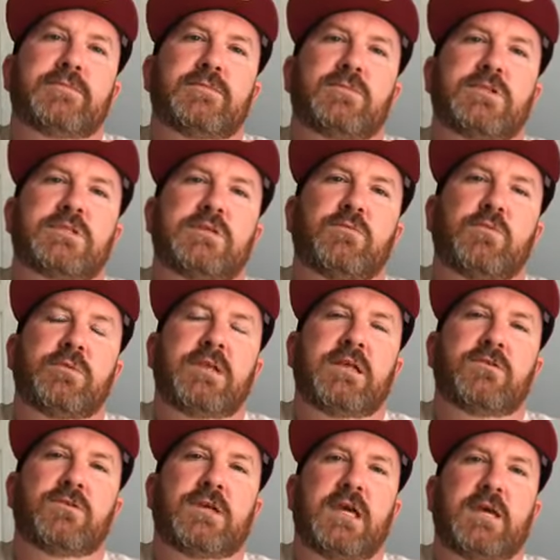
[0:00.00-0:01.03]
Let's see if we'll play a
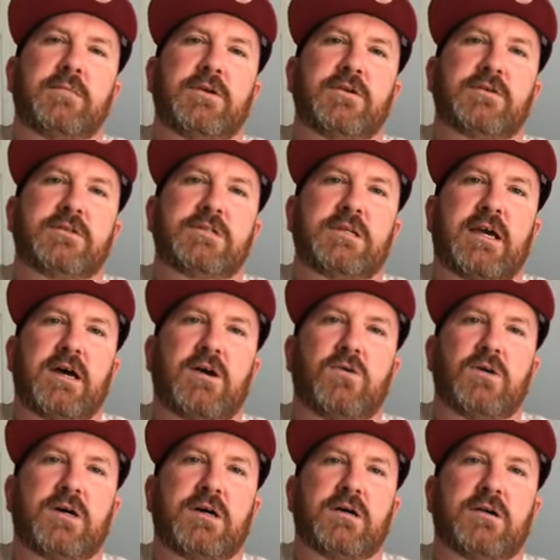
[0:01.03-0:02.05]
little game here. See
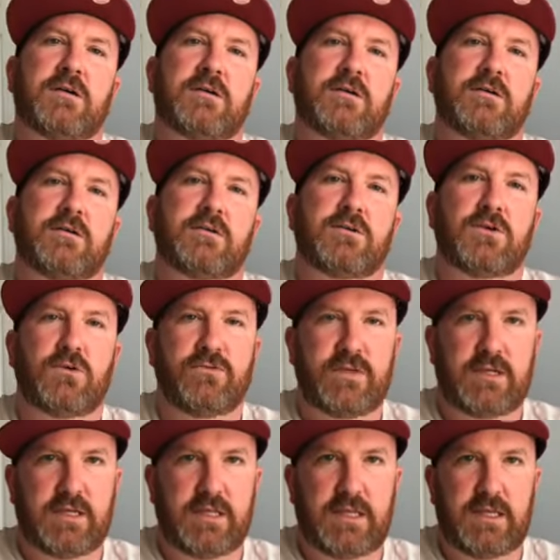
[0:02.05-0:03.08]
how
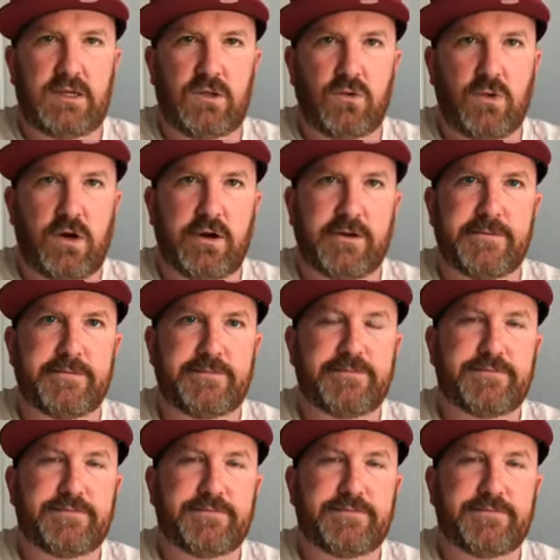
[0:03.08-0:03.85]
COVID clean you are.